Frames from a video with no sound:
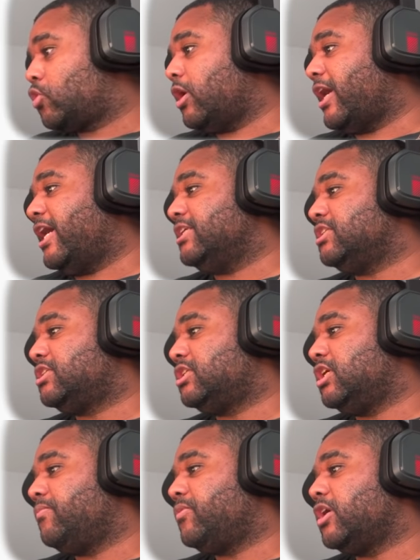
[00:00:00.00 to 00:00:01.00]
Got to hand it to
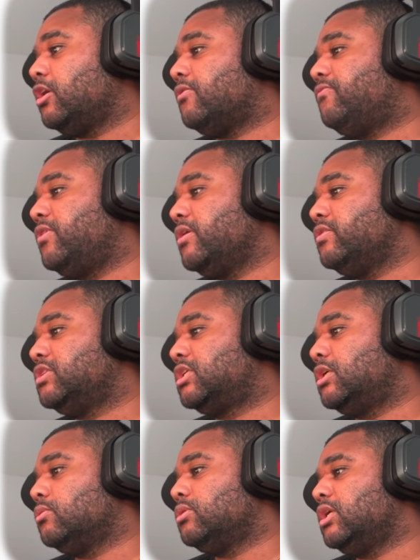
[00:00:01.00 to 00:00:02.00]
them, they are very
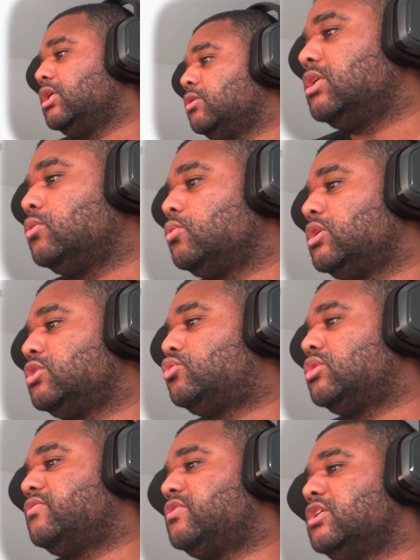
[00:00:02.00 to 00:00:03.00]
skilled. They did all this
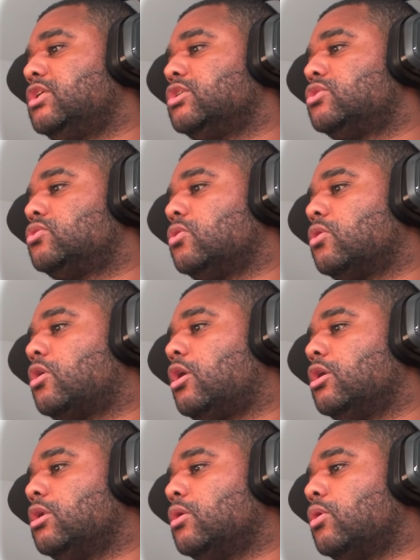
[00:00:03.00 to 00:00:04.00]
drifting in a stock
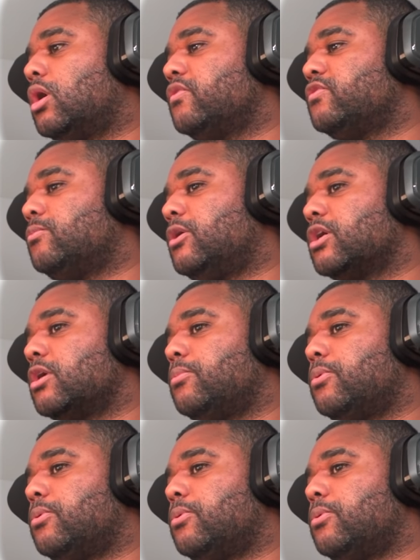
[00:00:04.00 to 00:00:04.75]
car, no aftermarket